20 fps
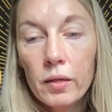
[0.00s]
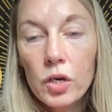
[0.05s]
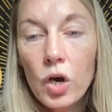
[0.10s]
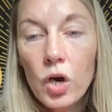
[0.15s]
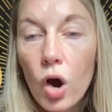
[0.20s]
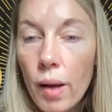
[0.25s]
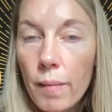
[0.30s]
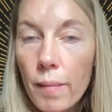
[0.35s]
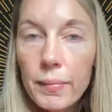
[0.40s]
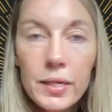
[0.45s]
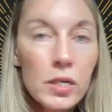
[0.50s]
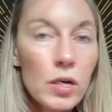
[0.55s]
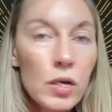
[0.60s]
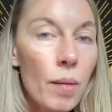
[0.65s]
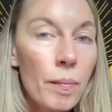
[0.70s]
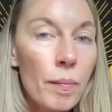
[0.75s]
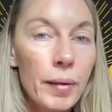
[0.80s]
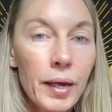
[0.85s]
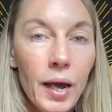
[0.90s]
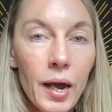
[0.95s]
time and
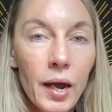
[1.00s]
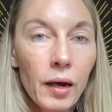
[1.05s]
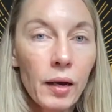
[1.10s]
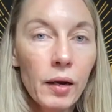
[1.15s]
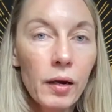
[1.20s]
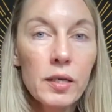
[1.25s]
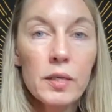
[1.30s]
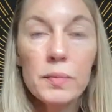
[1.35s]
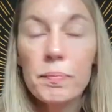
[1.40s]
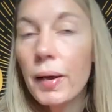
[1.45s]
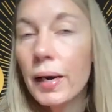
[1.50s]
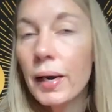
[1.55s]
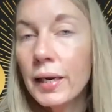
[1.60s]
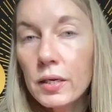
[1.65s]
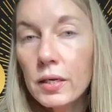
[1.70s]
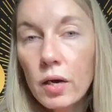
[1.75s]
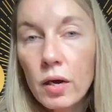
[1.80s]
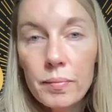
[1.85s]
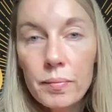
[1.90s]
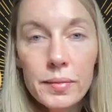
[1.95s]
time again, as many
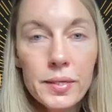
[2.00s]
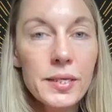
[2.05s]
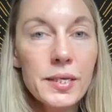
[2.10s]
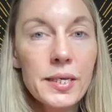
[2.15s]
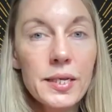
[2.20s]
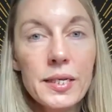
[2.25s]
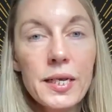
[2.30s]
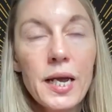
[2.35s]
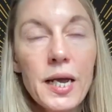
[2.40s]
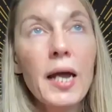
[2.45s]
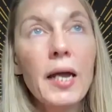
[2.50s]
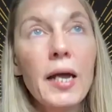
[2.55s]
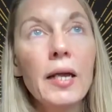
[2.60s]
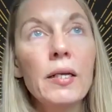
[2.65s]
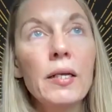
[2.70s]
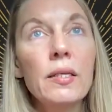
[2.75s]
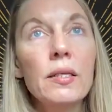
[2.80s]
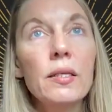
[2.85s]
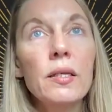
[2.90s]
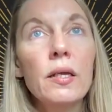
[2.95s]
times as it
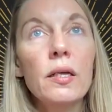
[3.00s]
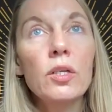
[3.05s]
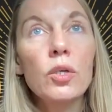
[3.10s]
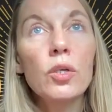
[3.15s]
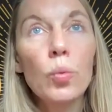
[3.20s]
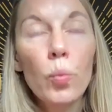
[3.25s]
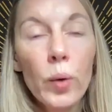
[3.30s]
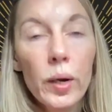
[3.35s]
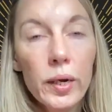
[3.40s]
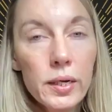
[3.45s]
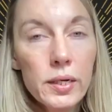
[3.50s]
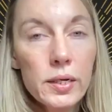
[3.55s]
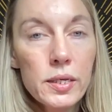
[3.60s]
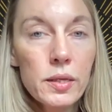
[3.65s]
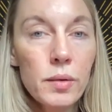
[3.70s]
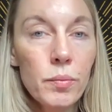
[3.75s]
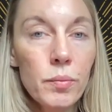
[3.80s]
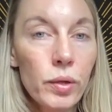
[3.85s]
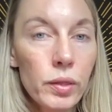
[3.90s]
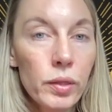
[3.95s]
takes, and to witness
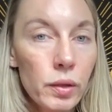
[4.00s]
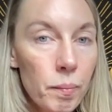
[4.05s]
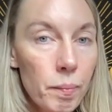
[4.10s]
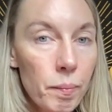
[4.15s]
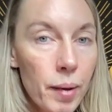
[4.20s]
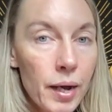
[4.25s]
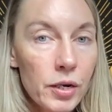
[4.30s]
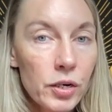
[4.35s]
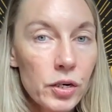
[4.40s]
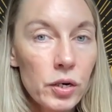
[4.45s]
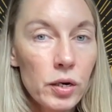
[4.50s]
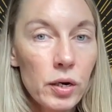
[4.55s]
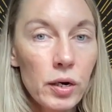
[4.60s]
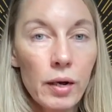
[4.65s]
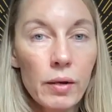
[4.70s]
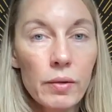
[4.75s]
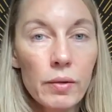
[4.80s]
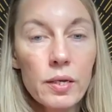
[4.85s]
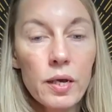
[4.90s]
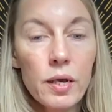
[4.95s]
them with compassion in
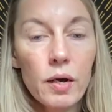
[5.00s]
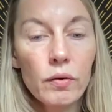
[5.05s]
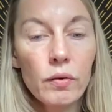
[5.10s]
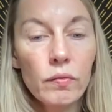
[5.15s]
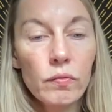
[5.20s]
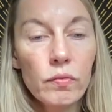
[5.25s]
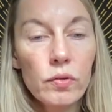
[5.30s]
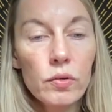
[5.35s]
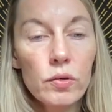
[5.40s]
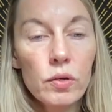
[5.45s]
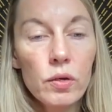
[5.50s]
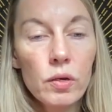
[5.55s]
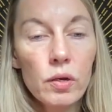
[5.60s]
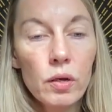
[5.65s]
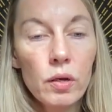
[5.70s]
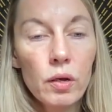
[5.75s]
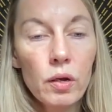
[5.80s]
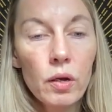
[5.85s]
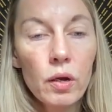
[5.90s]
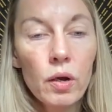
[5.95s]
ourselves,
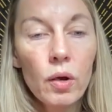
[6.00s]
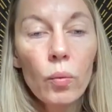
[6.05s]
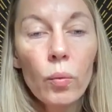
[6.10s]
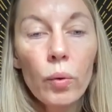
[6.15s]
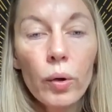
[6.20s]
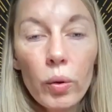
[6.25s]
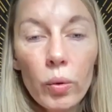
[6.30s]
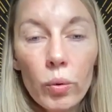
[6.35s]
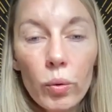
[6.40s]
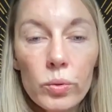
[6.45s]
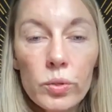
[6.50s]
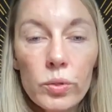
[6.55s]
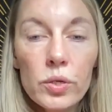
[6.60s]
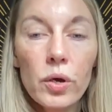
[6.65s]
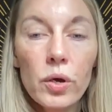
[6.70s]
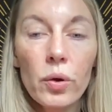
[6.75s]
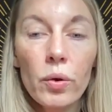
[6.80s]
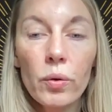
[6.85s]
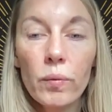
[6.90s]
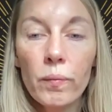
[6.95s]
we
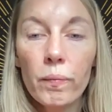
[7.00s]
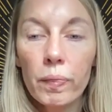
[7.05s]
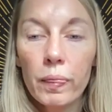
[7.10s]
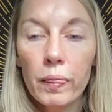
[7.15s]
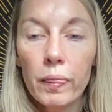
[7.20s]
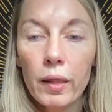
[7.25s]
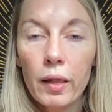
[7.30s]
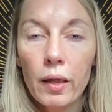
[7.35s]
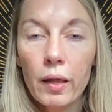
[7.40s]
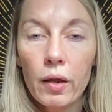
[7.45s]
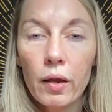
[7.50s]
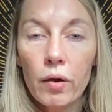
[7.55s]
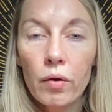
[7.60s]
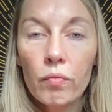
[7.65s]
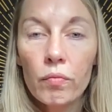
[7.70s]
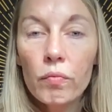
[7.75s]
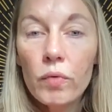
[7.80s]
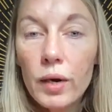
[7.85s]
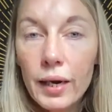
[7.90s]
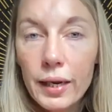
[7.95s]
also
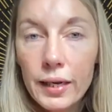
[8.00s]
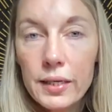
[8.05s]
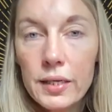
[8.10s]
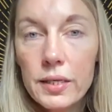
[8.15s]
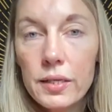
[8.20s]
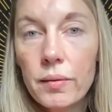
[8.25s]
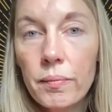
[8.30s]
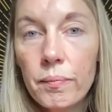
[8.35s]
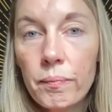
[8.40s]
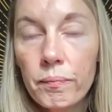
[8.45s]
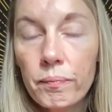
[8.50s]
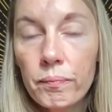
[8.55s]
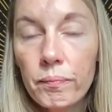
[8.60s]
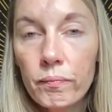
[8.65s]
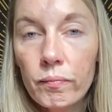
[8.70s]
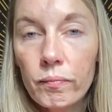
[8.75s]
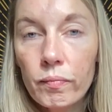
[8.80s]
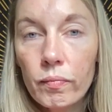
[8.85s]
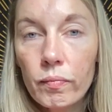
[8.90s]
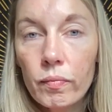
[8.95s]
release them,
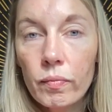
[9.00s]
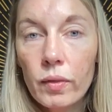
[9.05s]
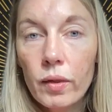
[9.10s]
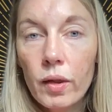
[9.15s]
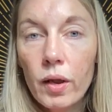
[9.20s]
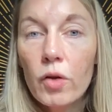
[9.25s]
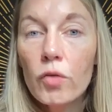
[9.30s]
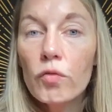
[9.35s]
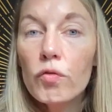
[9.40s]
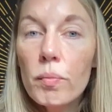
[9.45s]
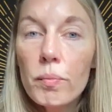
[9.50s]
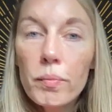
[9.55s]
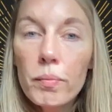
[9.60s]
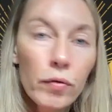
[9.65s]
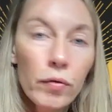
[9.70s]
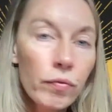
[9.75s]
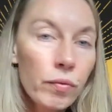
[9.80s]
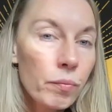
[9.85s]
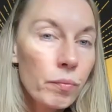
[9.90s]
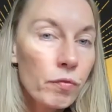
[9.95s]

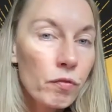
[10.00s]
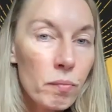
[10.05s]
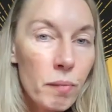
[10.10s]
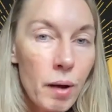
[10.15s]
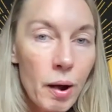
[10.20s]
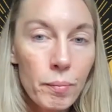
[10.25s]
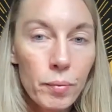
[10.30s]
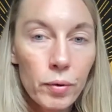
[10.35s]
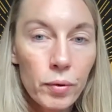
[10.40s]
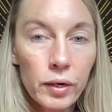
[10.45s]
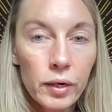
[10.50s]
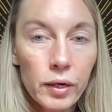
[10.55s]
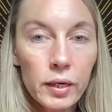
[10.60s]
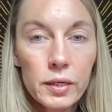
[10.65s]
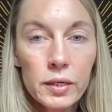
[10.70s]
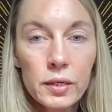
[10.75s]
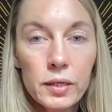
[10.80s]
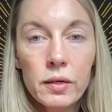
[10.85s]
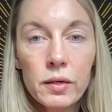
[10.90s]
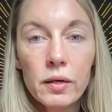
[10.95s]
remove them from our
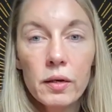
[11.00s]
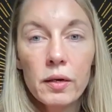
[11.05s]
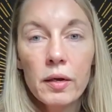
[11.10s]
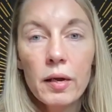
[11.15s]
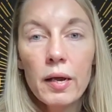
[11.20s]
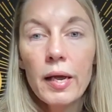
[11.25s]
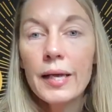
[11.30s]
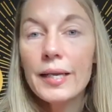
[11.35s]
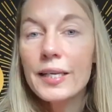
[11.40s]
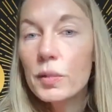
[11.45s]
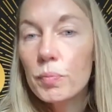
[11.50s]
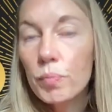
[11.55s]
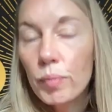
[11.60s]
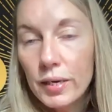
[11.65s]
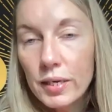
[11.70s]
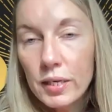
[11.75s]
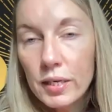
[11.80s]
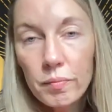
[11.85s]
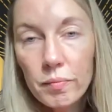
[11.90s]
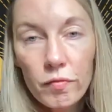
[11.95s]
bodies,
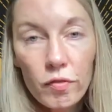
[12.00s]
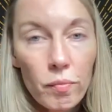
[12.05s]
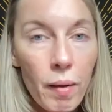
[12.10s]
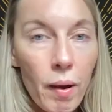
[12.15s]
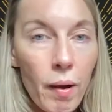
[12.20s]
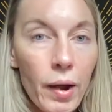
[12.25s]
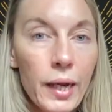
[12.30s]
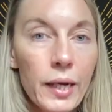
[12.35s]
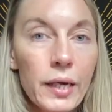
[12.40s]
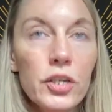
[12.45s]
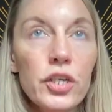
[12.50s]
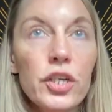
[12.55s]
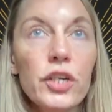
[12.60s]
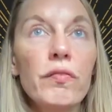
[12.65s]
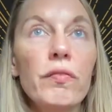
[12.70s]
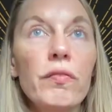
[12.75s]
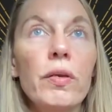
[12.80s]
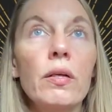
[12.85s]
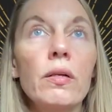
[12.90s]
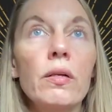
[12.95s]
express them from our energy
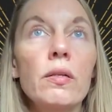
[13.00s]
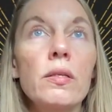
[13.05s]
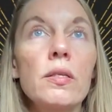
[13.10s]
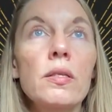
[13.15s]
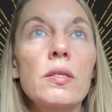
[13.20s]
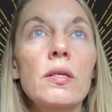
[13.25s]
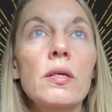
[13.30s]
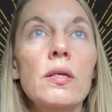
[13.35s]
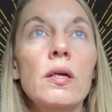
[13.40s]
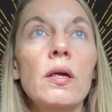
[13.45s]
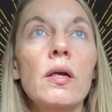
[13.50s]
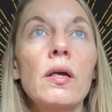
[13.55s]
fields,